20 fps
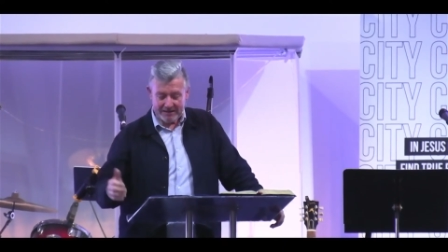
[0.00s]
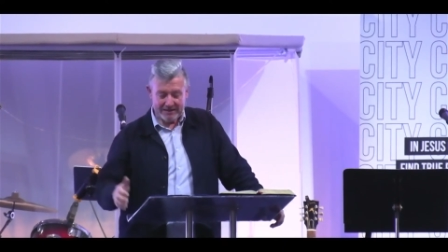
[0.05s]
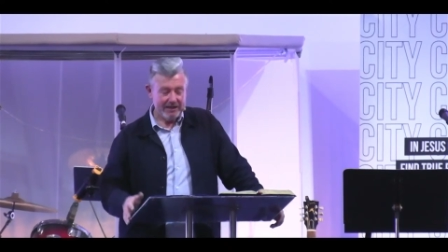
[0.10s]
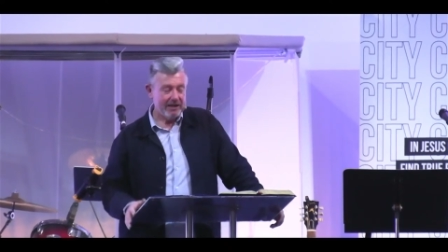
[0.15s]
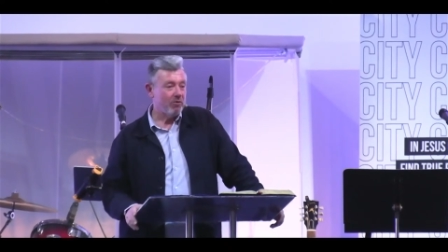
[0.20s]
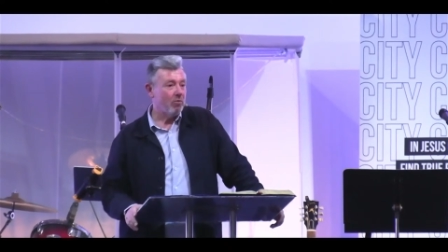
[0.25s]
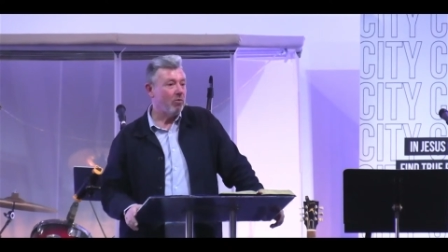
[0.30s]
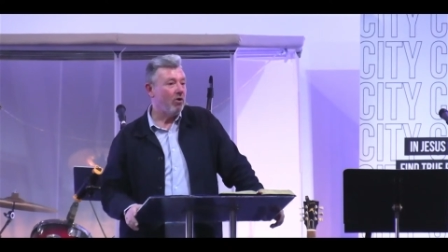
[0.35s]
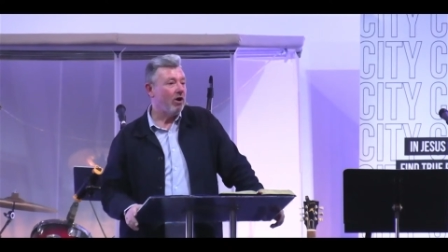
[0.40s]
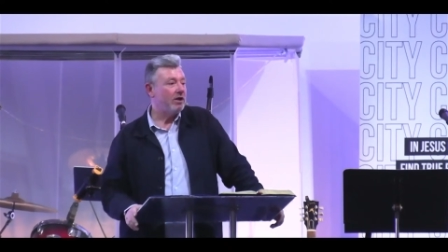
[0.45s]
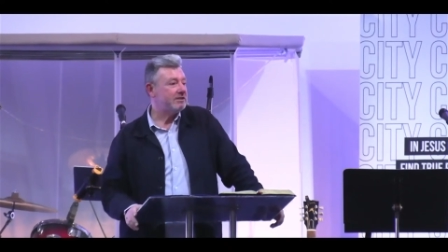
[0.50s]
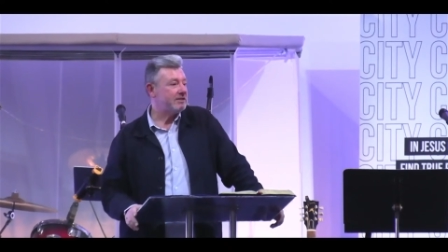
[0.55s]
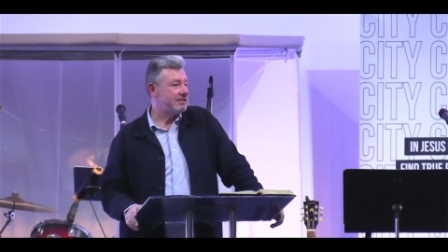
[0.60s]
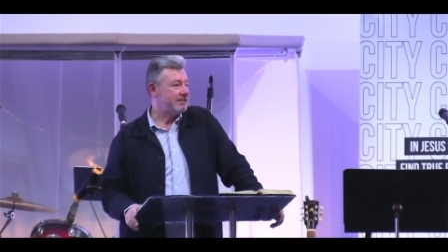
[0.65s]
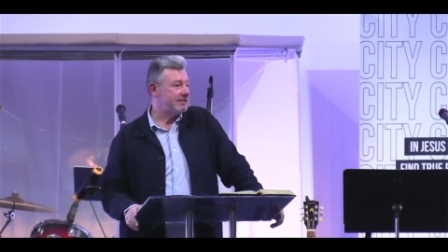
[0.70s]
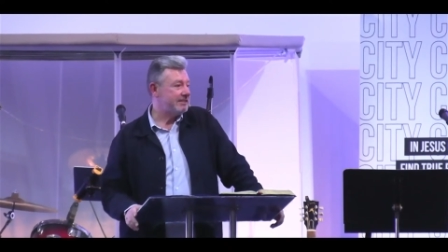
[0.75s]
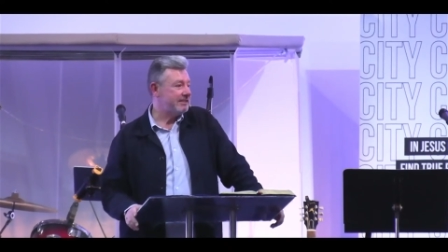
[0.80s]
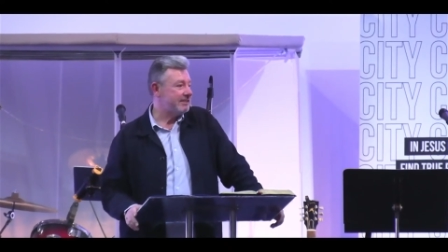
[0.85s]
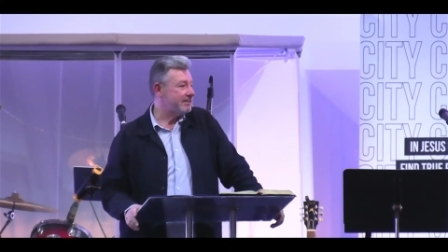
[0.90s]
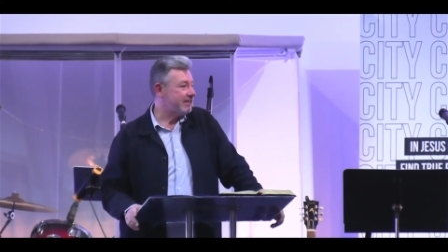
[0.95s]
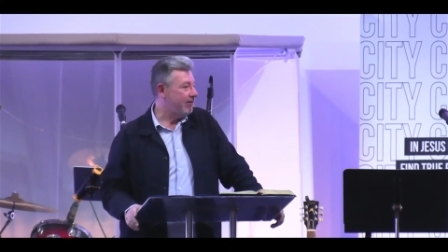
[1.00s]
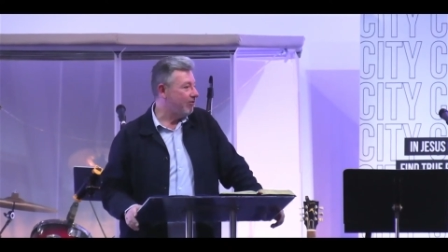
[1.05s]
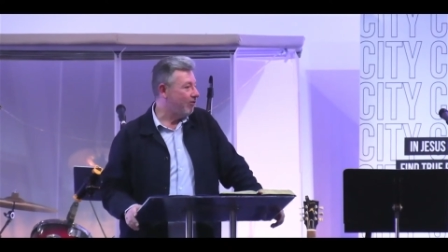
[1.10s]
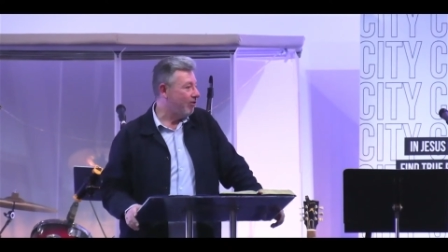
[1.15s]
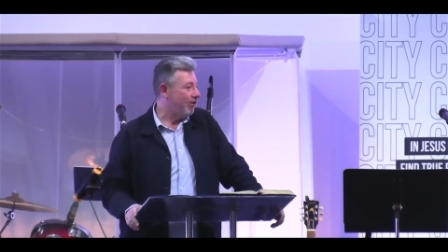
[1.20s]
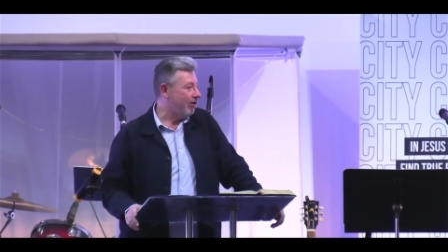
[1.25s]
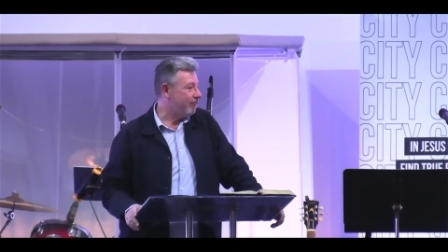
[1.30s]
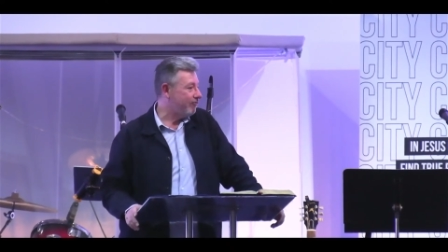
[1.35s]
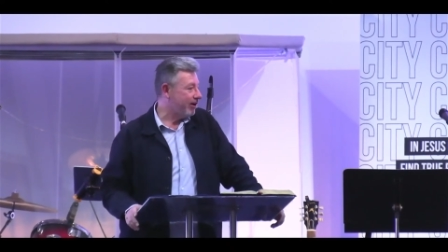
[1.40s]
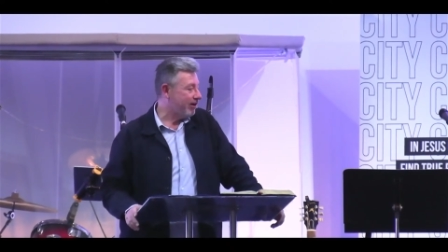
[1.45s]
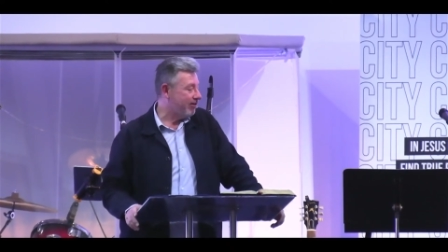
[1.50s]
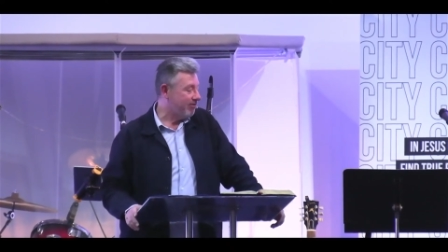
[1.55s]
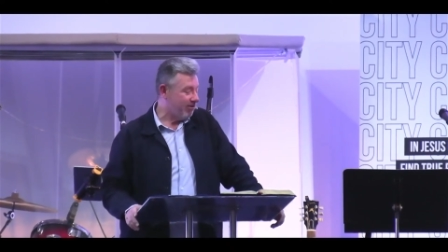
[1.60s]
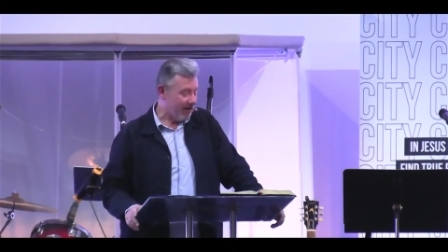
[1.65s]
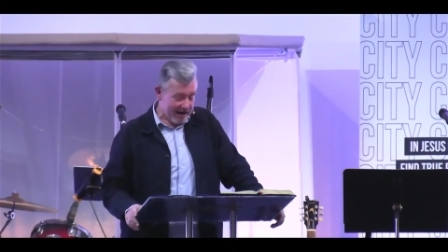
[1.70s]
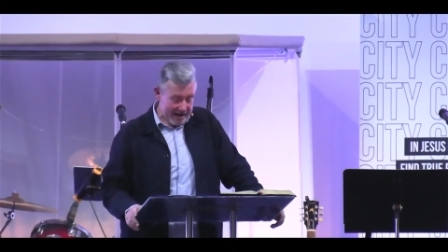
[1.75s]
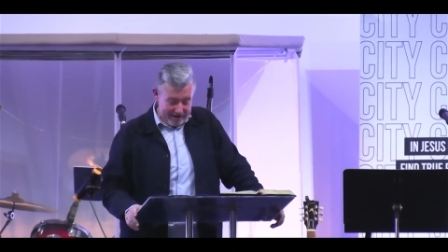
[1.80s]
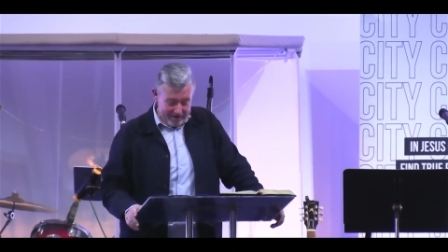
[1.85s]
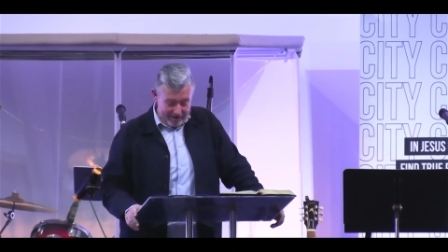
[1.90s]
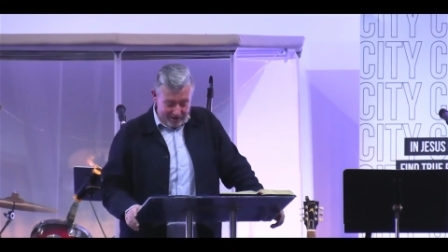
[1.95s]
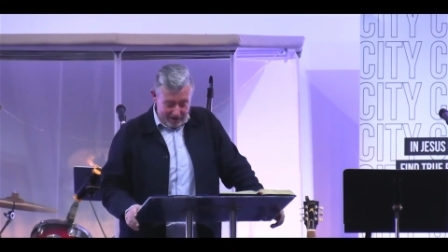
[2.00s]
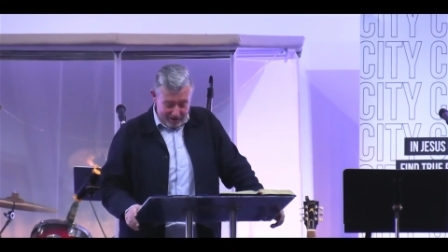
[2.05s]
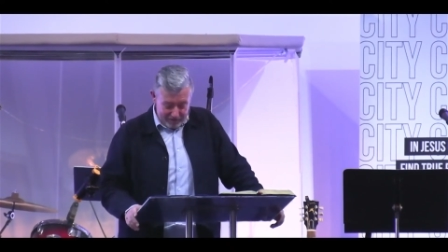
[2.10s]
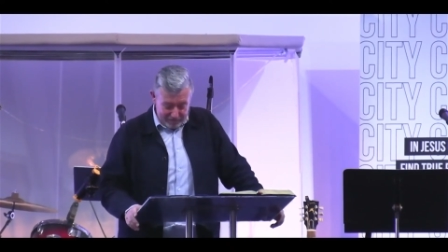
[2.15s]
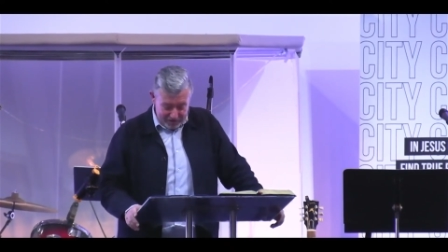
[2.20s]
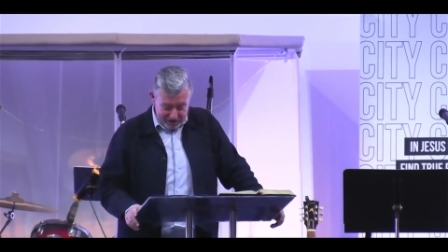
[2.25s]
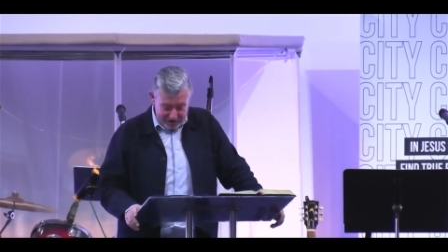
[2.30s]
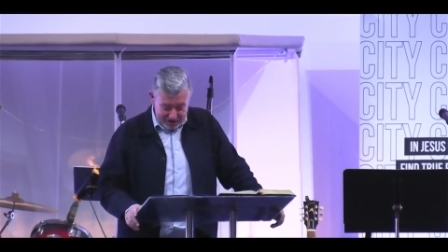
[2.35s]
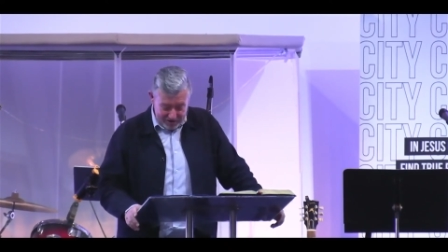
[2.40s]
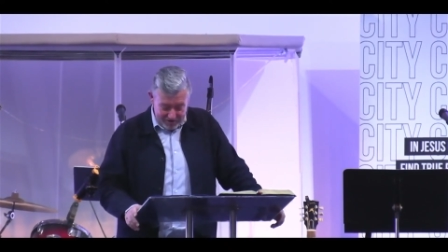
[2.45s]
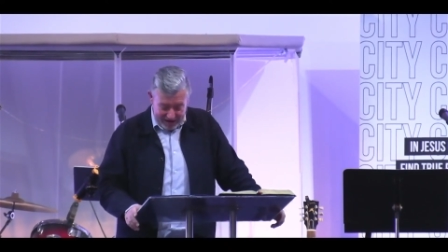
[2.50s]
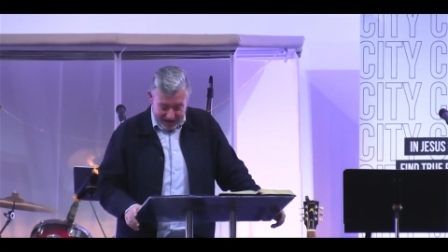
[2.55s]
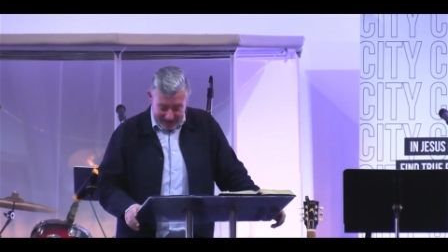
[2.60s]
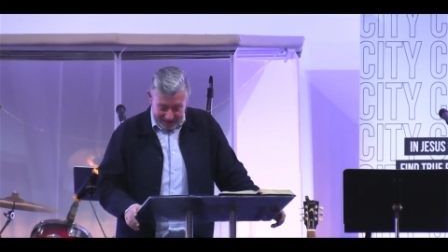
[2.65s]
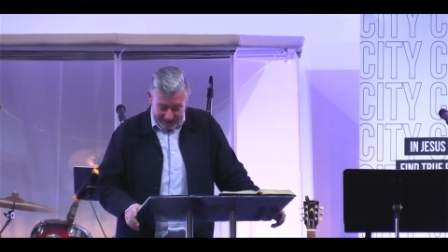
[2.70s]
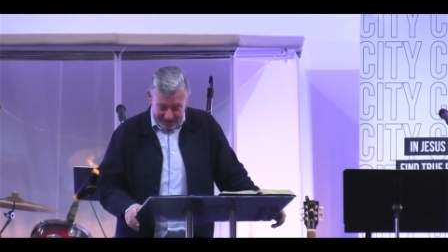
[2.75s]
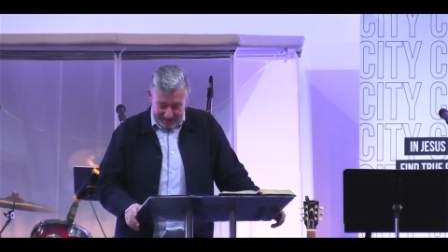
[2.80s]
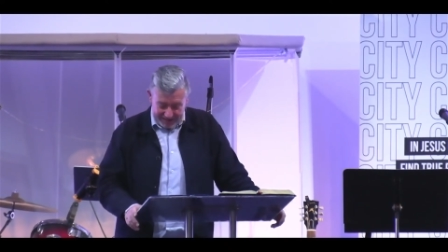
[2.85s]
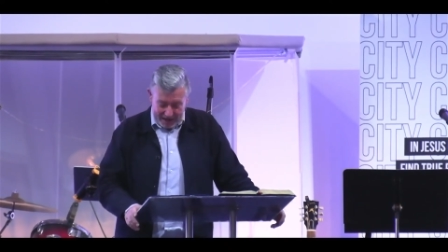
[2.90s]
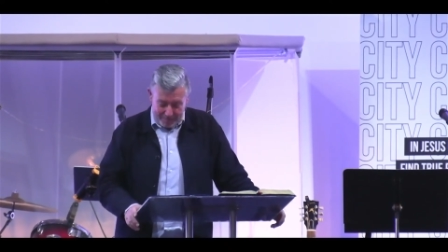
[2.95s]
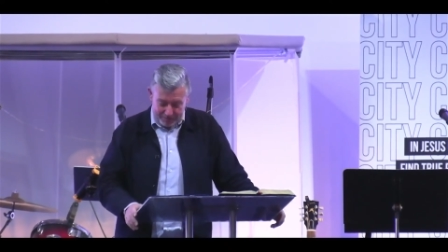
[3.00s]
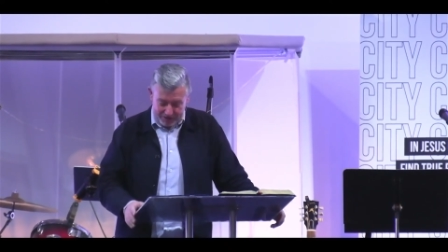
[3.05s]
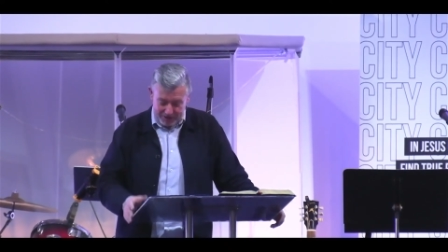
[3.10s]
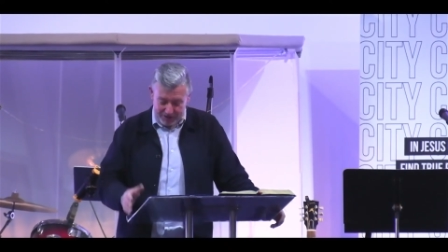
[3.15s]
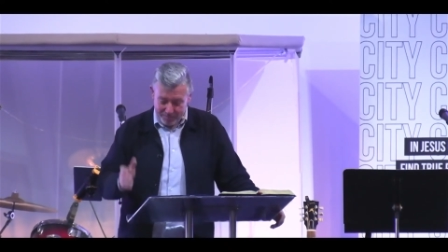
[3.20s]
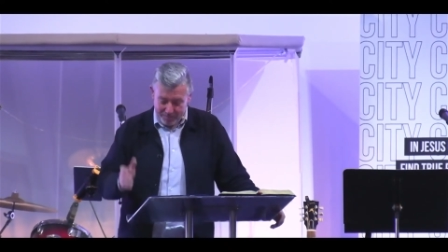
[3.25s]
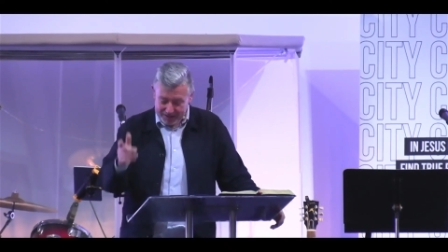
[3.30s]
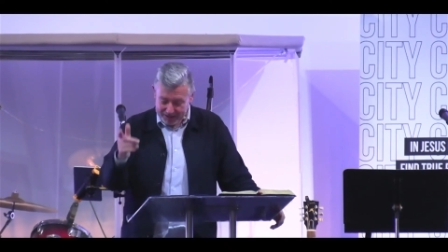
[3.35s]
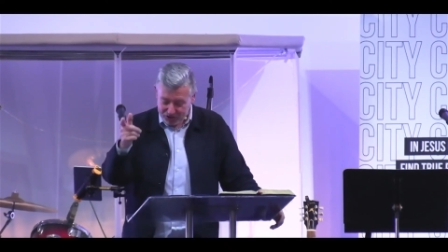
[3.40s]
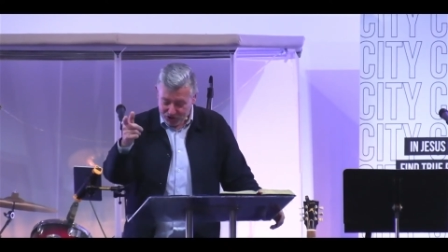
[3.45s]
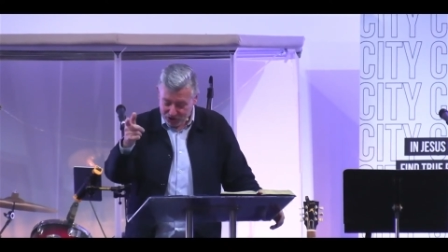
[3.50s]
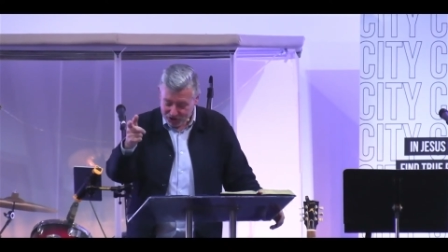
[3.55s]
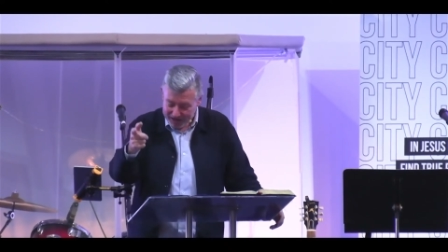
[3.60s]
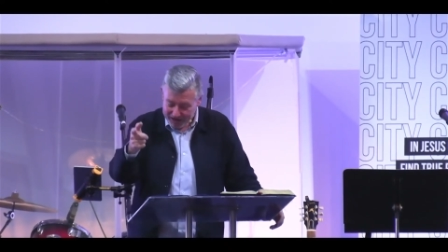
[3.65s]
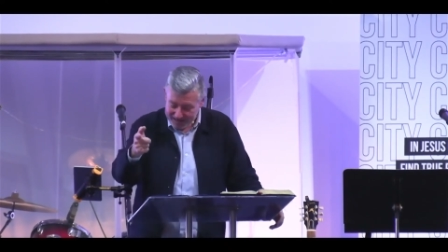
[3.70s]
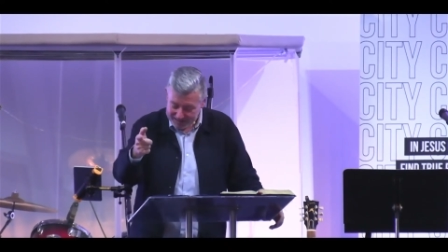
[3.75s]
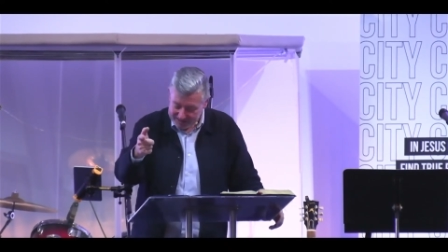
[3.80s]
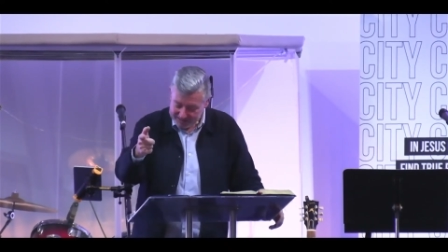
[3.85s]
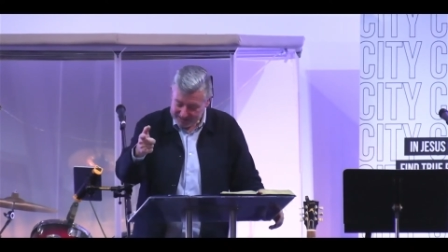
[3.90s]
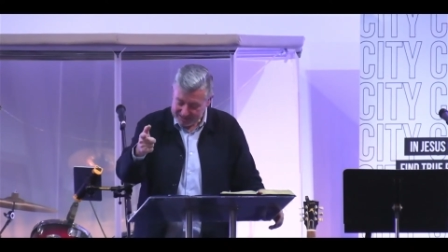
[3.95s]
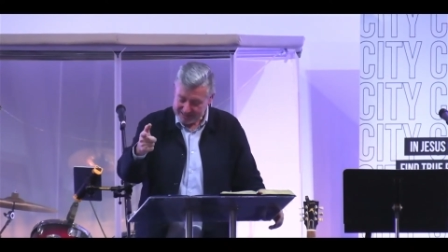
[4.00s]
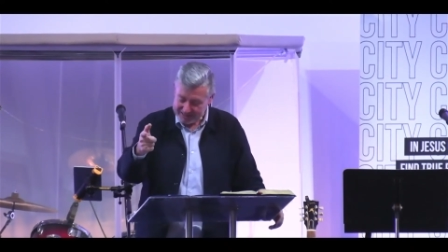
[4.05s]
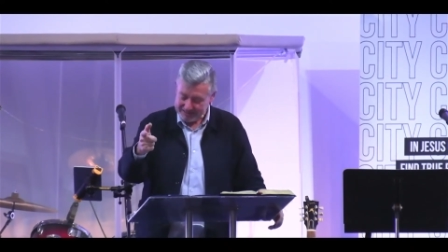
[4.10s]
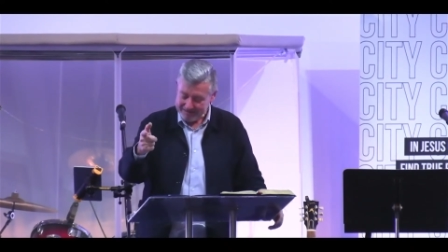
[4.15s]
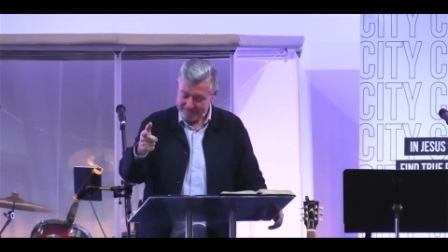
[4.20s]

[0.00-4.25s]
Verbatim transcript: And what does the Lord require of you except to be just